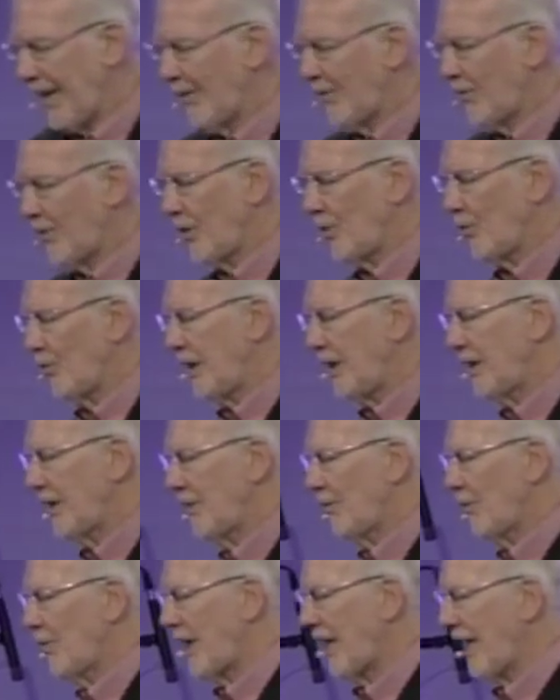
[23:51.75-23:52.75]
we
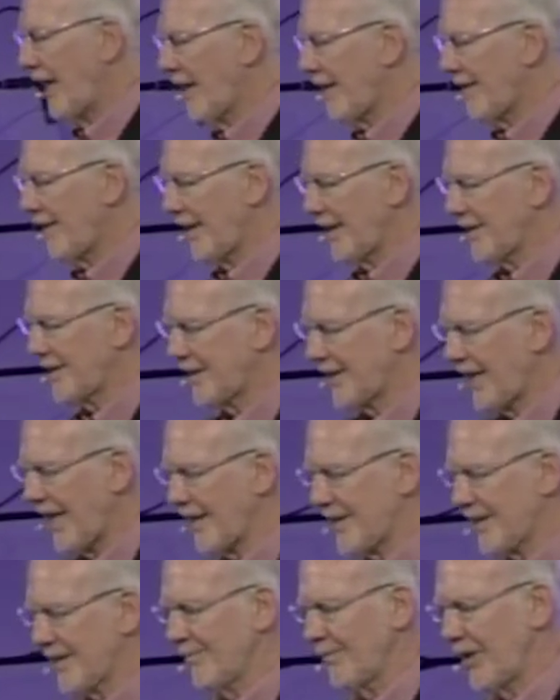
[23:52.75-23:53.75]
heard this
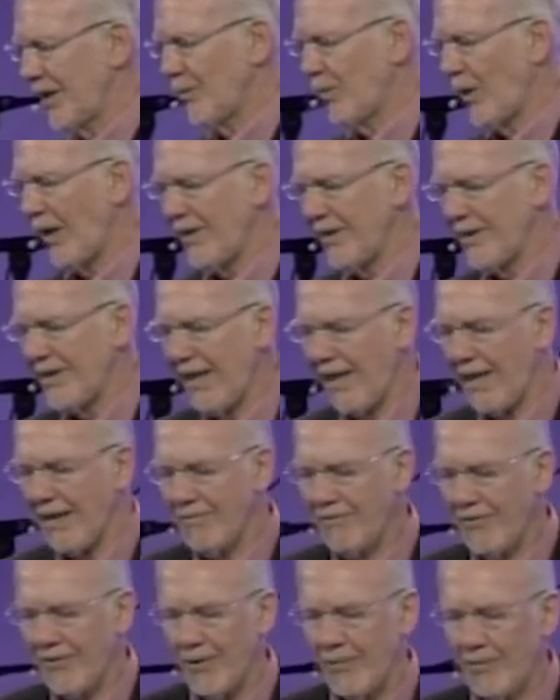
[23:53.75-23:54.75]
testimony one time
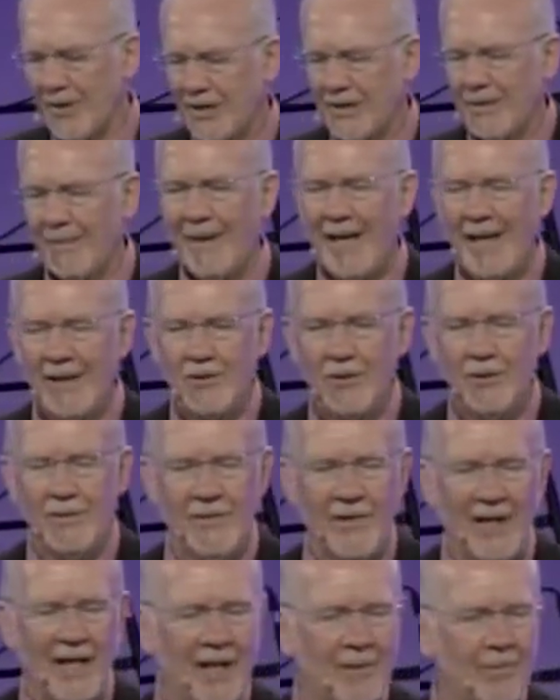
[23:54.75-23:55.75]
from a tomato
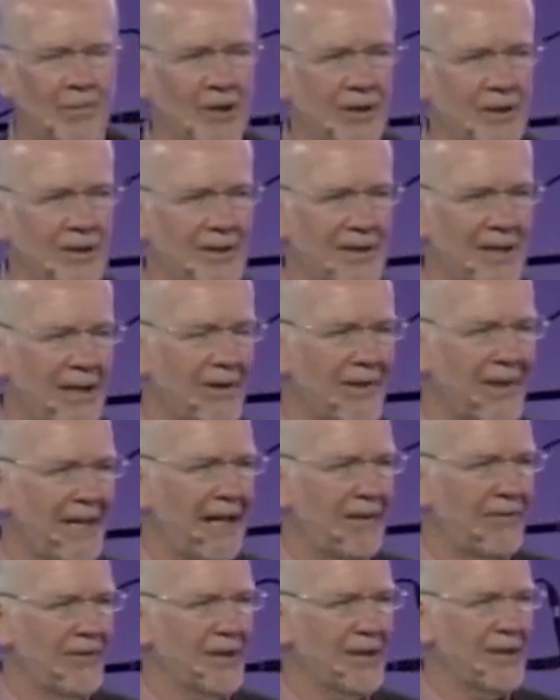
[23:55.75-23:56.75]
farmer in South
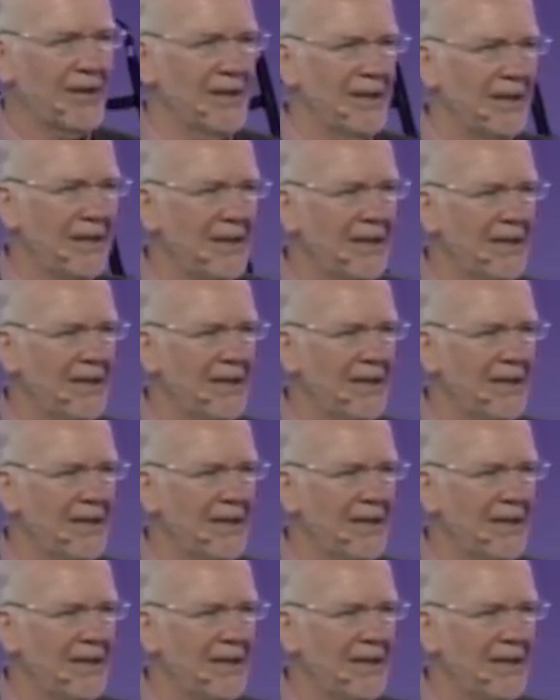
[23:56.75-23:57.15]
Africa.